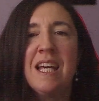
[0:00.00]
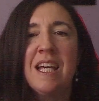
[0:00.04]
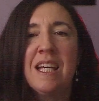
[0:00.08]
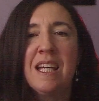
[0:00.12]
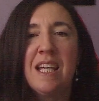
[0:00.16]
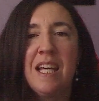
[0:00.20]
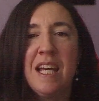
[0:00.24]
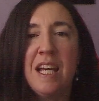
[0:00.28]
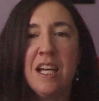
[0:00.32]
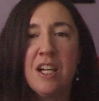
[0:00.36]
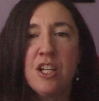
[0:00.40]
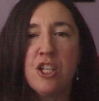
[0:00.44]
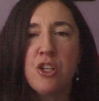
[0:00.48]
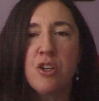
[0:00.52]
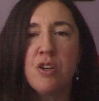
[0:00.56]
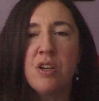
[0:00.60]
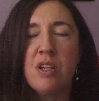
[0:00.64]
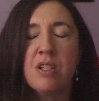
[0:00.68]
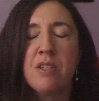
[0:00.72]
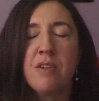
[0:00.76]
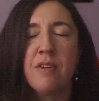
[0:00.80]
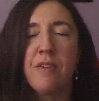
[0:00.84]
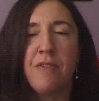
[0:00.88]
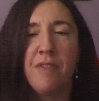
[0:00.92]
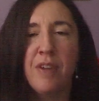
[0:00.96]
Cancer
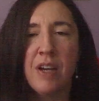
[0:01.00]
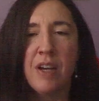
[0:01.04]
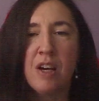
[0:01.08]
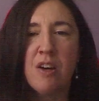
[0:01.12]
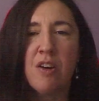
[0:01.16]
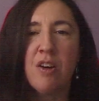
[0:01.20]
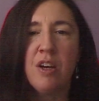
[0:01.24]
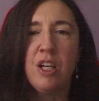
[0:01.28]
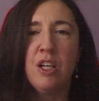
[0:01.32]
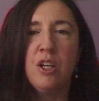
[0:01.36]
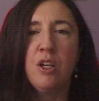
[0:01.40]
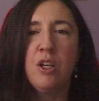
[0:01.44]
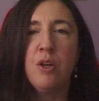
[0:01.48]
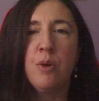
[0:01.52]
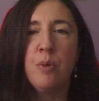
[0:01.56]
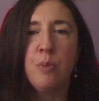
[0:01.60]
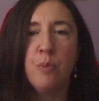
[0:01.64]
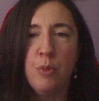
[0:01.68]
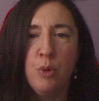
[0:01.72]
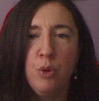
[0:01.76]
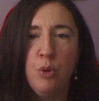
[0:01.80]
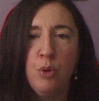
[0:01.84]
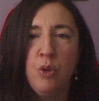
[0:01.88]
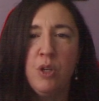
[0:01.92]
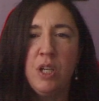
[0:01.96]
is a very
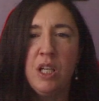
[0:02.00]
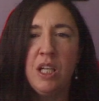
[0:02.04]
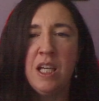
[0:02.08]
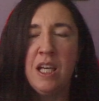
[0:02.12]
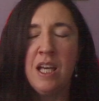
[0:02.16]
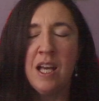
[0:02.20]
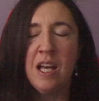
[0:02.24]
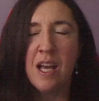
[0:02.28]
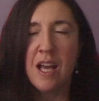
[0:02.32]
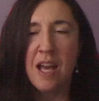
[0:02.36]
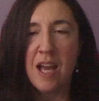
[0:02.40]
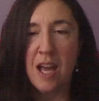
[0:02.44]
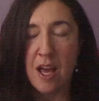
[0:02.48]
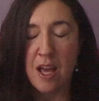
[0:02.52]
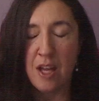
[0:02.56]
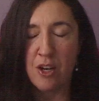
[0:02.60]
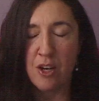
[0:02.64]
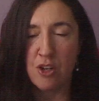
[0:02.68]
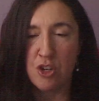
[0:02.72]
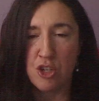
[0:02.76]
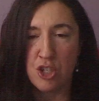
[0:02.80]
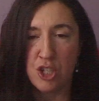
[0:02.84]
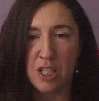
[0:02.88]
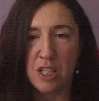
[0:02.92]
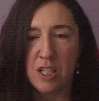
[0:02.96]
moody
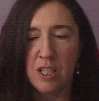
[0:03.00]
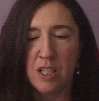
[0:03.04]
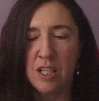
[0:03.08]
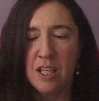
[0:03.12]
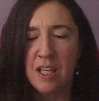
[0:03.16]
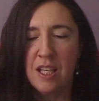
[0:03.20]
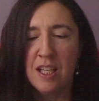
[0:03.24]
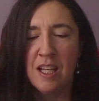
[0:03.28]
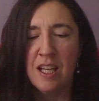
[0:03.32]
energy.